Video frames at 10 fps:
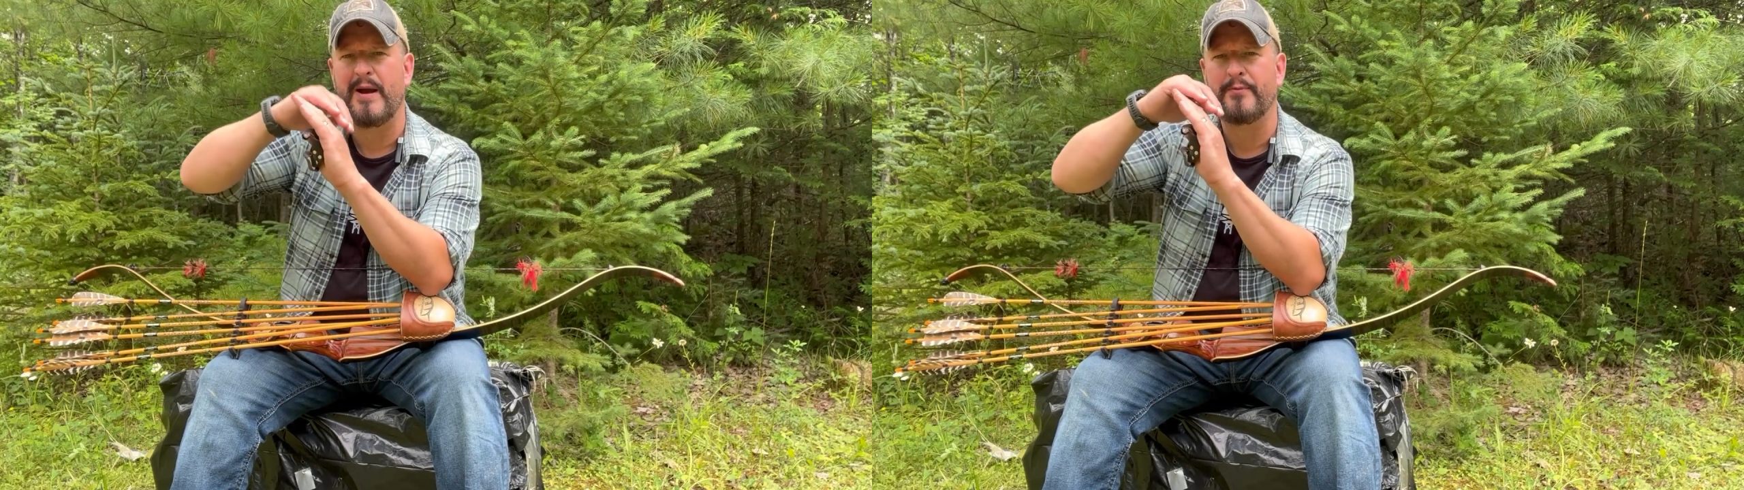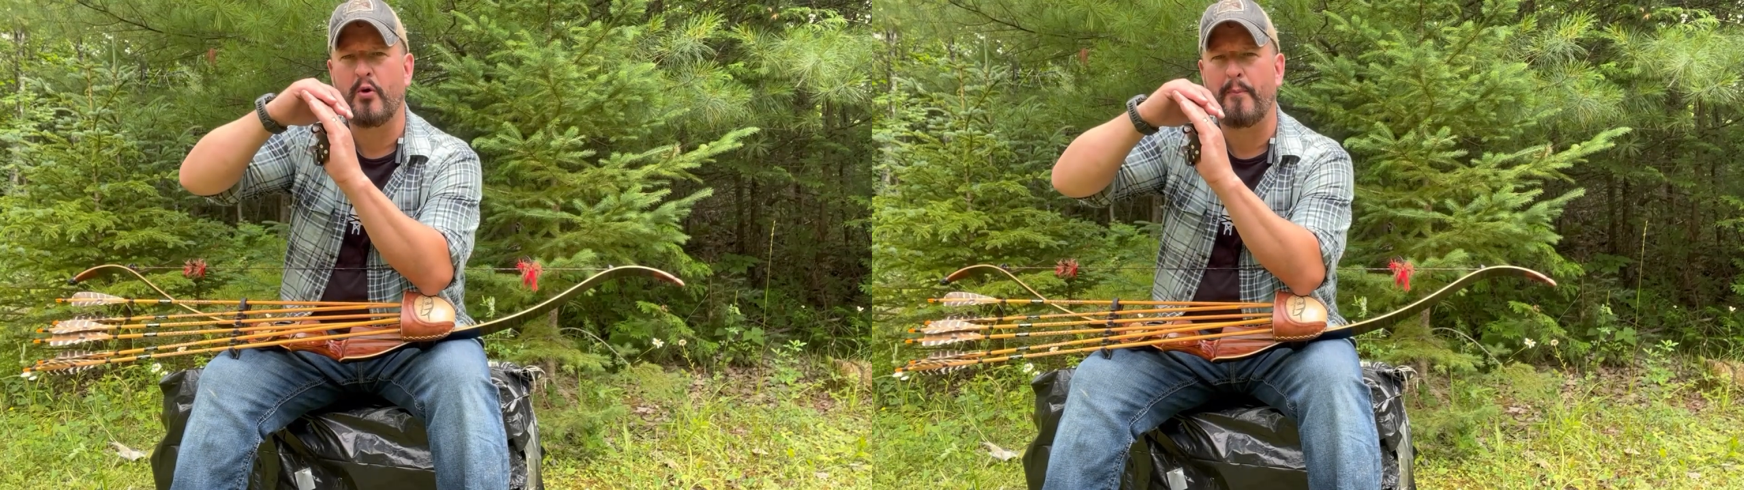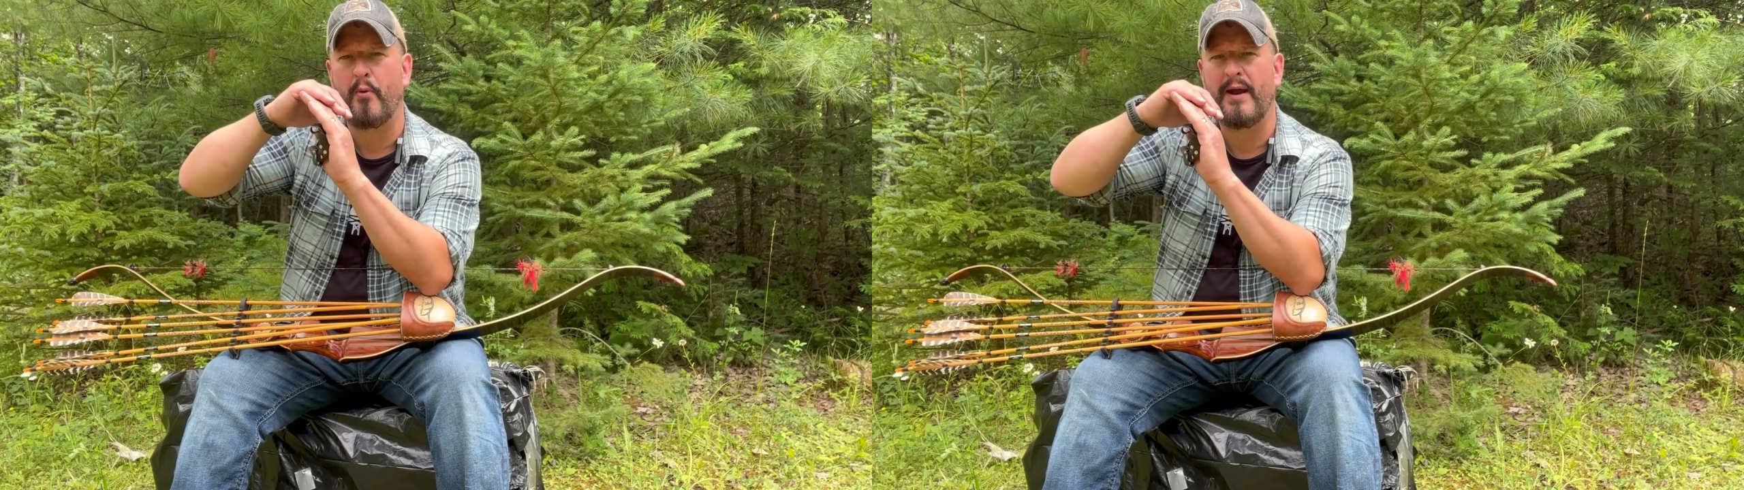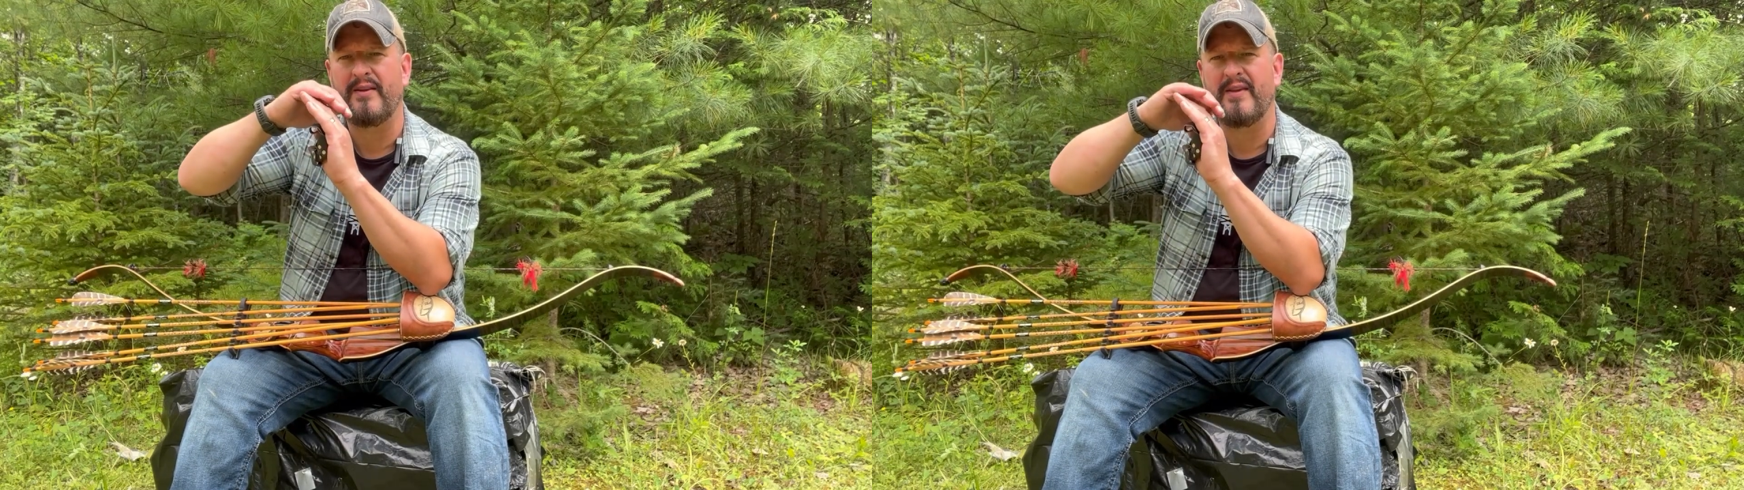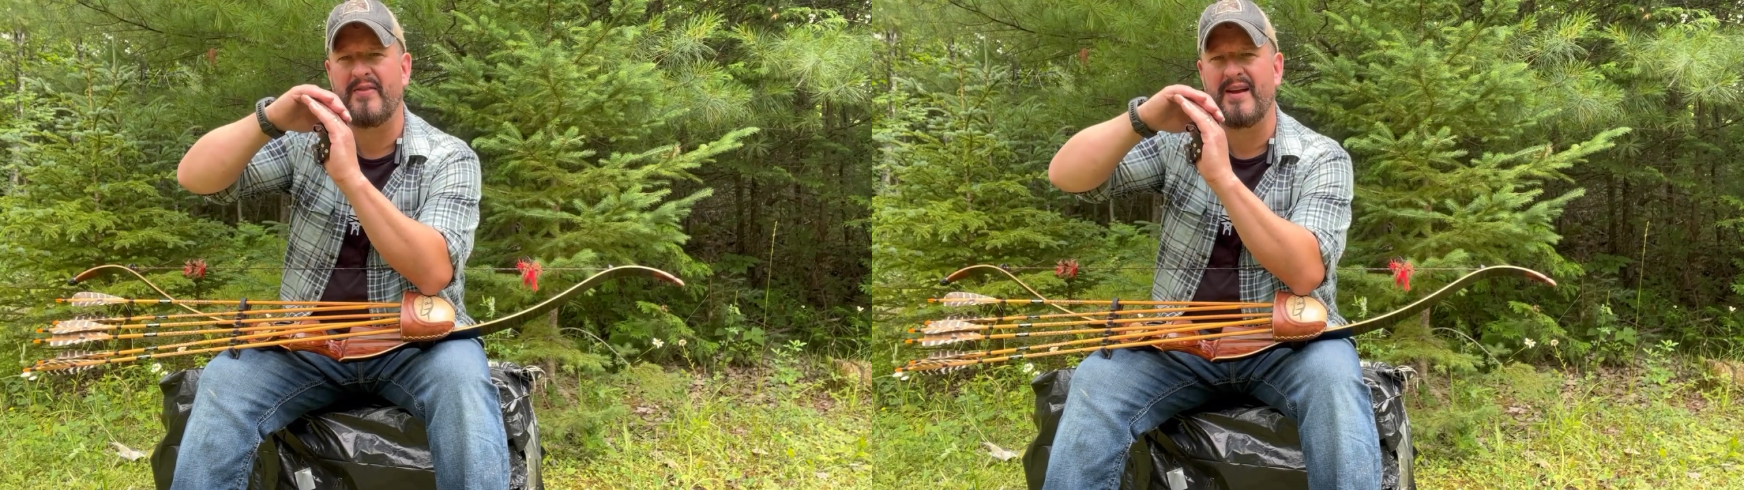up to a point
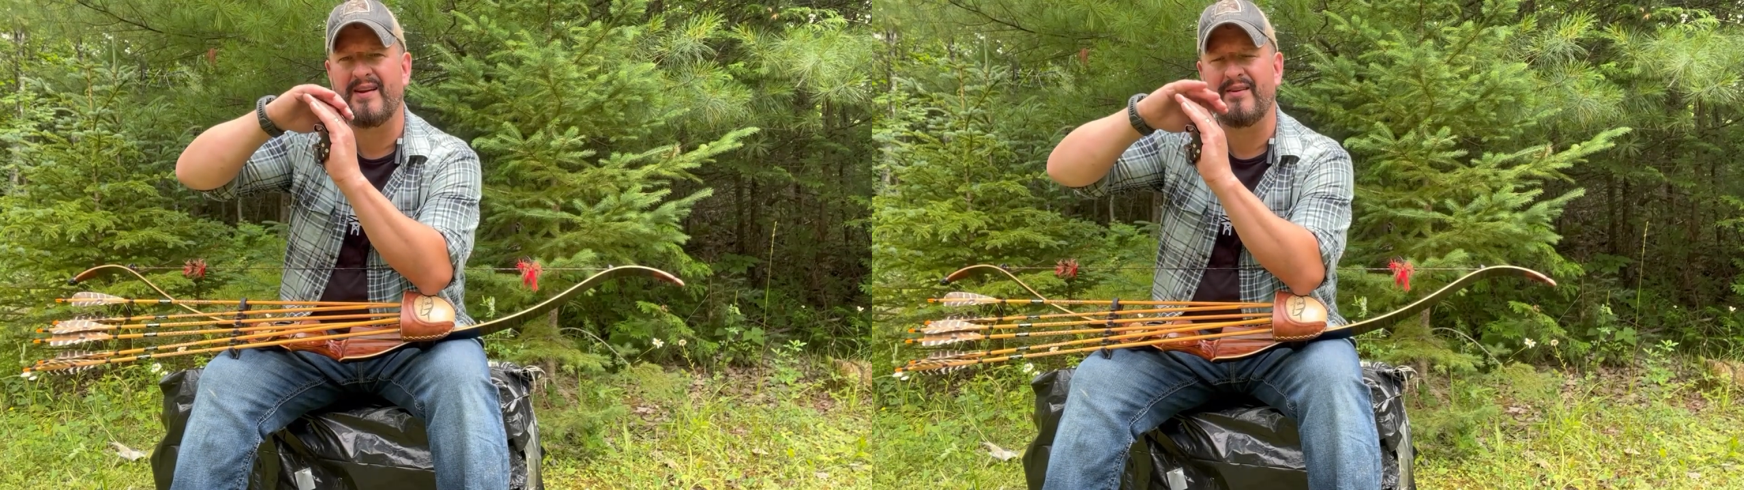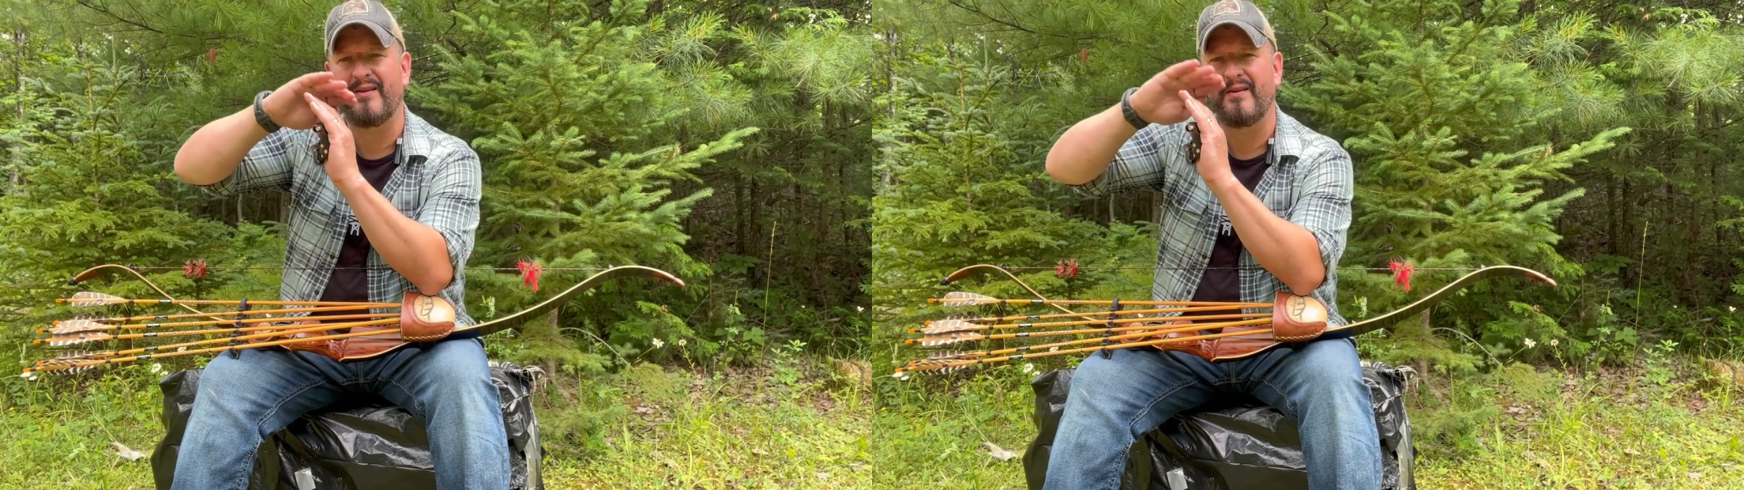and then